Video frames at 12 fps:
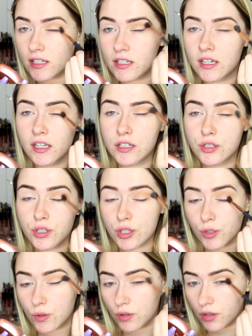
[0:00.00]
this
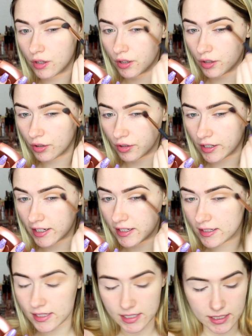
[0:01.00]
into the
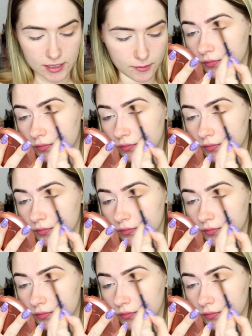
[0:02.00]
crease